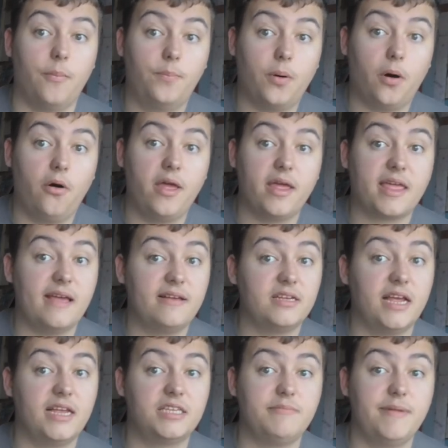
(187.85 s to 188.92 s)
But it gives,
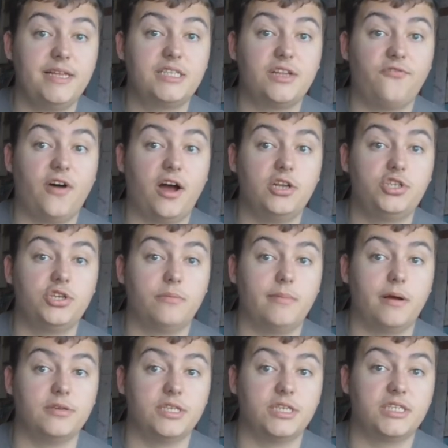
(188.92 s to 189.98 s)
it means that Flying
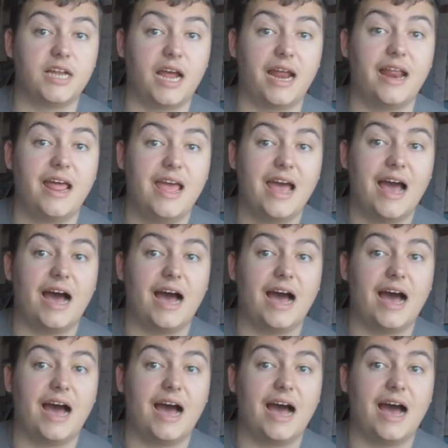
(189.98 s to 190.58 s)
Jumbos is staying,